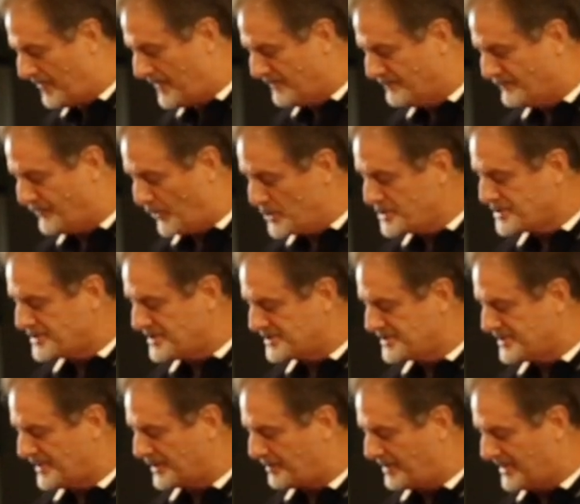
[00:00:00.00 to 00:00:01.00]

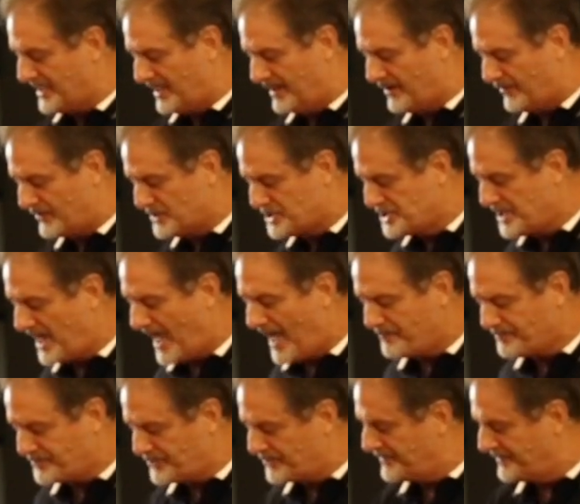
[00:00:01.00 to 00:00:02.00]
verses at the beginning of the
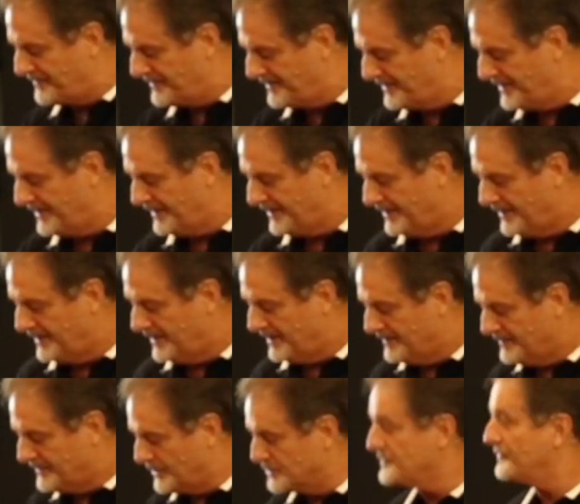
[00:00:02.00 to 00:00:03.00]
chapter,
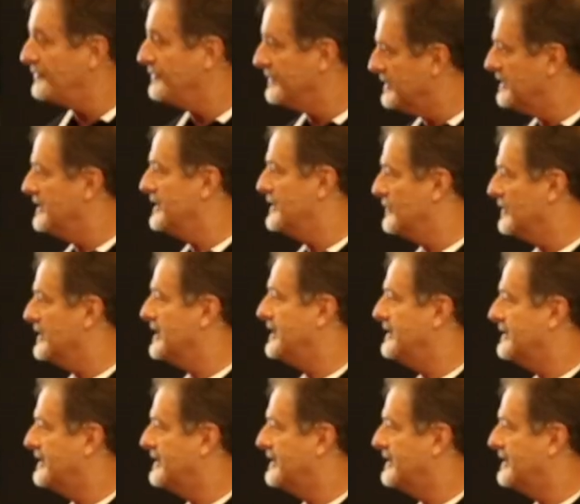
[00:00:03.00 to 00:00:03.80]
there's literally